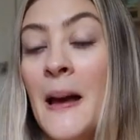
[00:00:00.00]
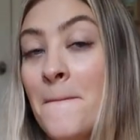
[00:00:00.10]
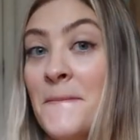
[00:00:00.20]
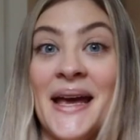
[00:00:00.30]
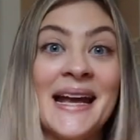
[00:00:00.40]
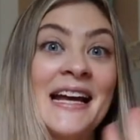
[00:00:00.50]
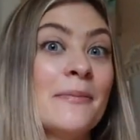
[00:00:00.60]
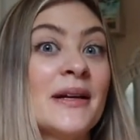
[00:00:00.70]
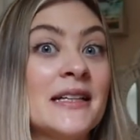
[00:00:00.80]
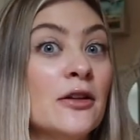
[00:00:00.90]
making it
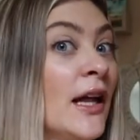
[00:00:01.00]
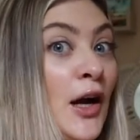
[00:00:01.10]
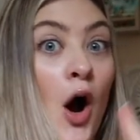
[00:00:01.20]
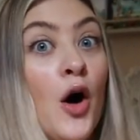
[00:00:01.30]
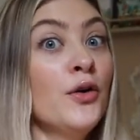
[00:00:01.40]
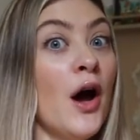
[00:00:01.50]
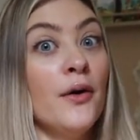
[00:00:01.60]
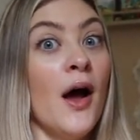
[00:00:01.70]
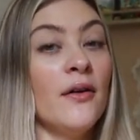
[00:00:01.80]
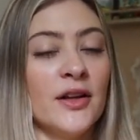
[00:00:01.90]
a big deal like oh no
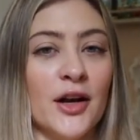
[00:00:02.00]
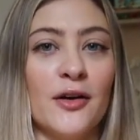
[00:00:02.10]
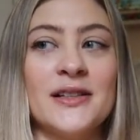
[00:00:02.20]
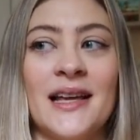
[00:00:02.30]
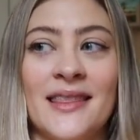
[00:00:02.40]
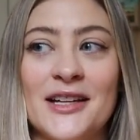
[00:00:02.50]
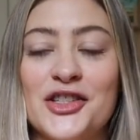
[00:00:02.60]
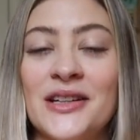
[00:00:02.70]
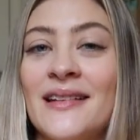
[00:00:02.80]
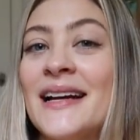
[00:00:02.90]
no you know because I think
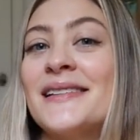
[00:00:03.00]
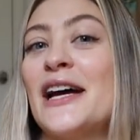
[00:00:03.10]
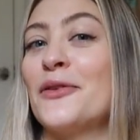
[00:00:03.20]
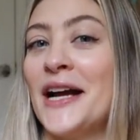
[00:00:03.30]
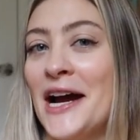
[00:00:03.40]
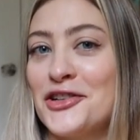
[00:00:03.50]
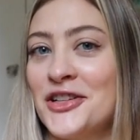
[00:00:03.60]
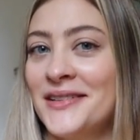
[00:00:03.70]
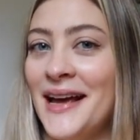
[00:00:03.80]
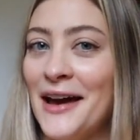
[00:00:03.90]
she likes that
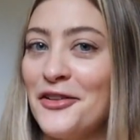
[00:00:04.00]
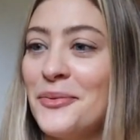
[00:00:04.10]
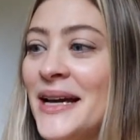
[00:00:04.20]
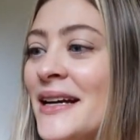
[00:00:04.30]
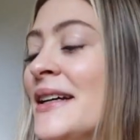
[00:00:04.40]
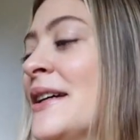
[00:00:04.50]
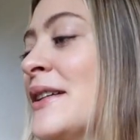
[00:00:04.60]
reaction out of me